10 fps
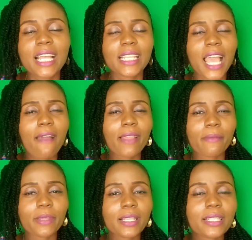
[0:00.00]
they have the
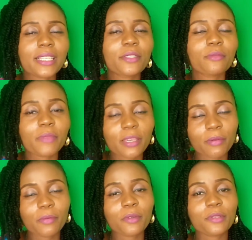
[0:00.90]
ability to
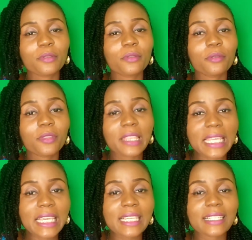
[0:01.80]
make people to do
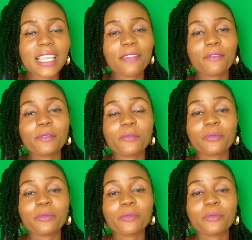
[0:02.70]
things even